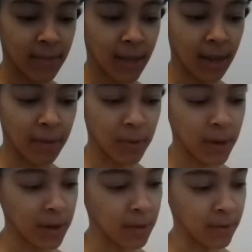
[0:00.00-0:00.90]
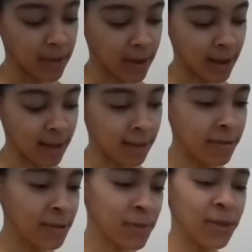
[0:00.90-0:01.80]
kind of create your own thing. I love
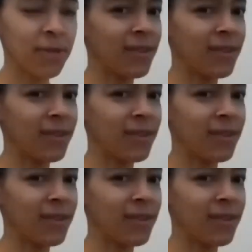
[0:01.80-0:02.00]
this picture of